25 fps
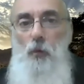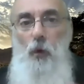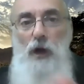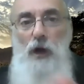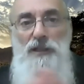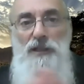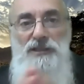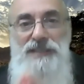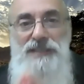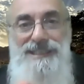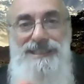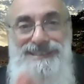
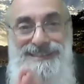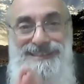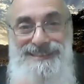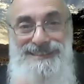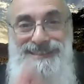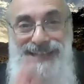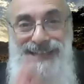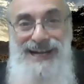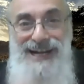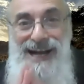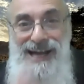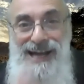Once it's
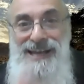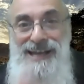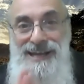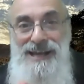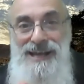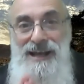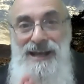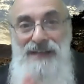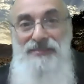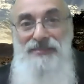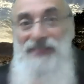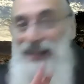
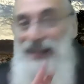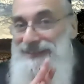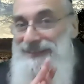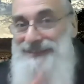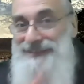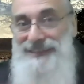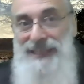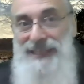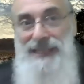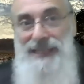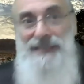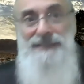done,
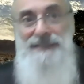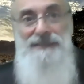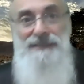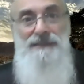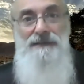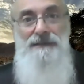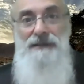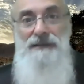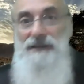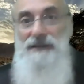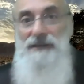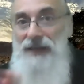that's it.
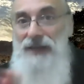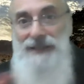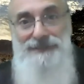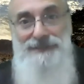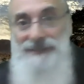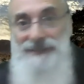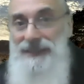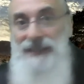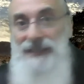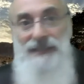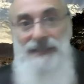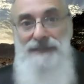
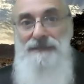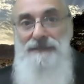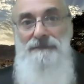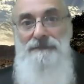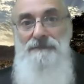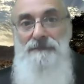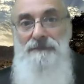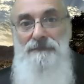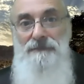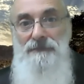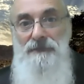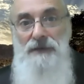That's it.
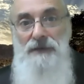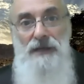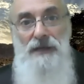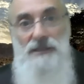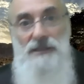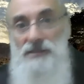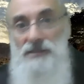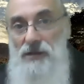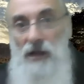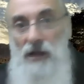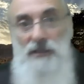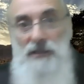
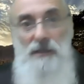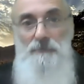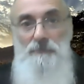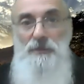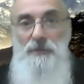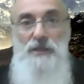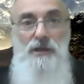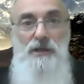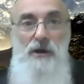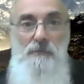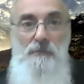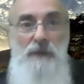It's all up
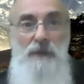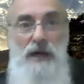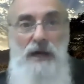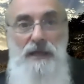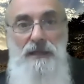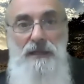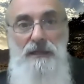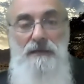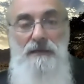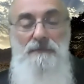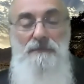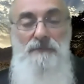to the
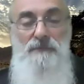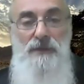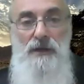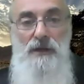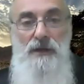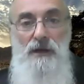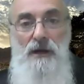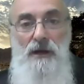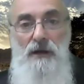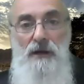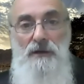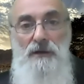Almighty.
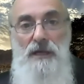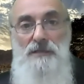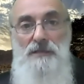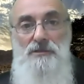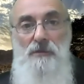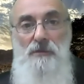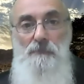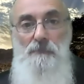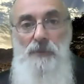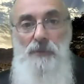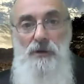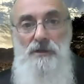Okay,
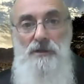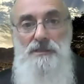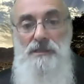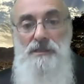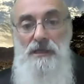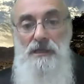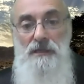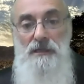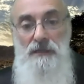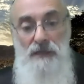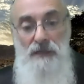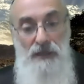so
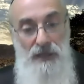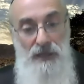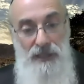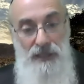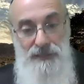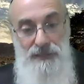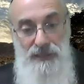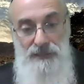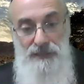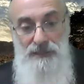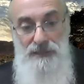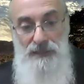person, I
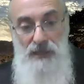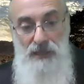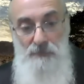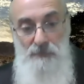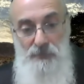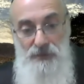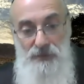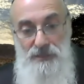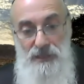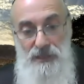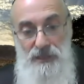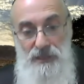tell the guy,
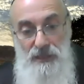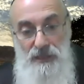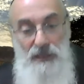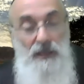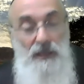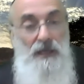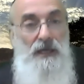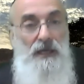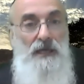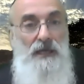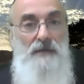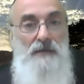person
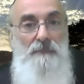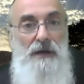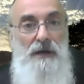in